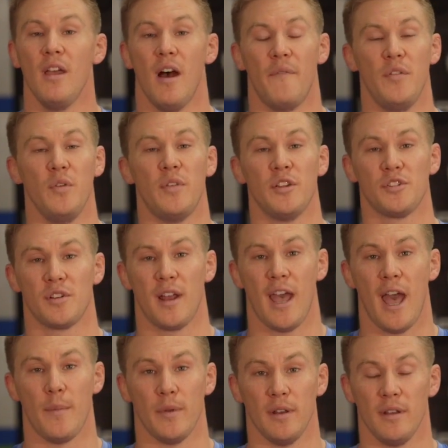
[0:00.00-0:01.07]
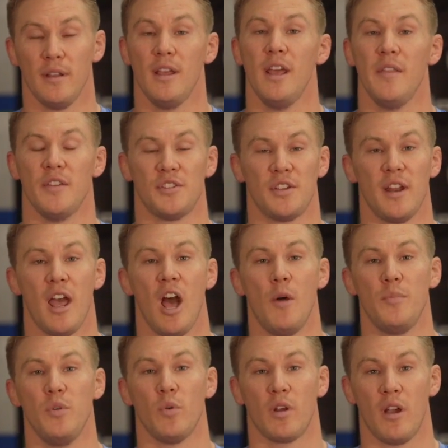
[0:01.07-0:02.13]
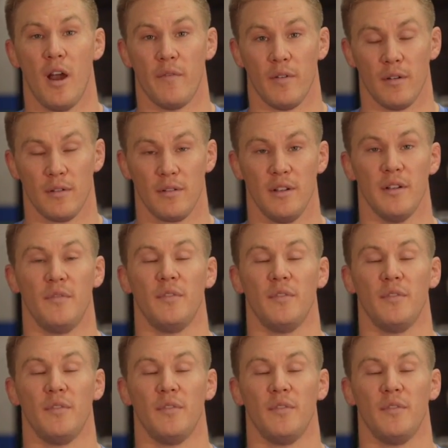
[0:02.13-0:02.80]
A few things are going to happen. This is going to help you recover, going to